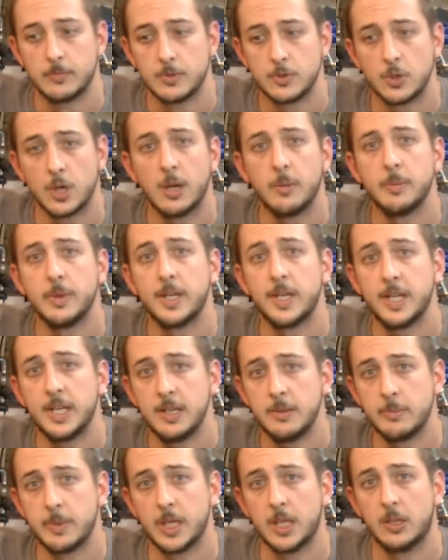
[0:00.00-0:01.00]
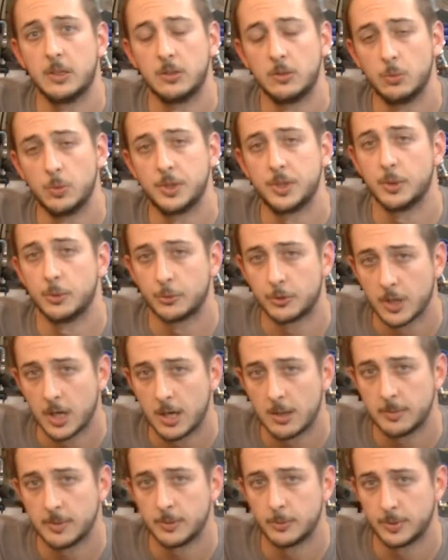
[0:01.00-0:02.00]
drop me an email with those
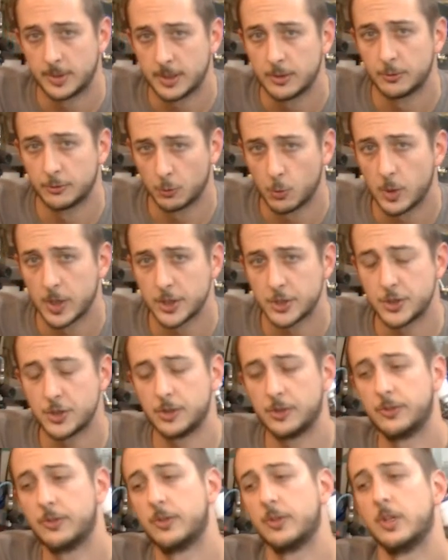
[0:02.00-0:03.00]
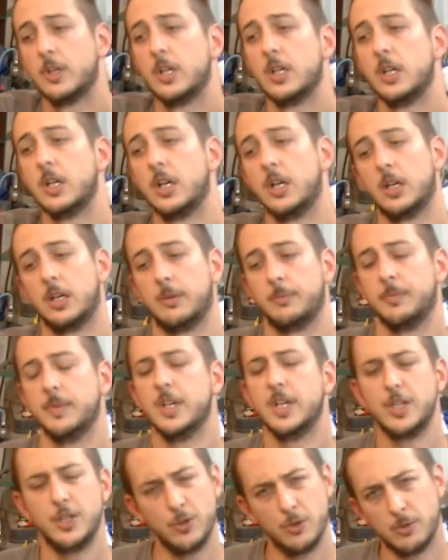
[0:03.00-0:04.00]
questions.
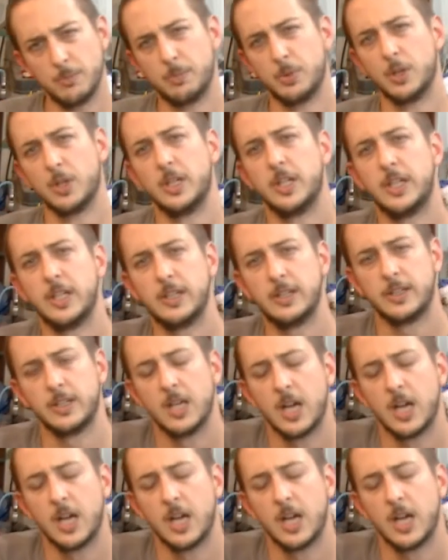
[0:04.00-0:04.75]
You can put it in the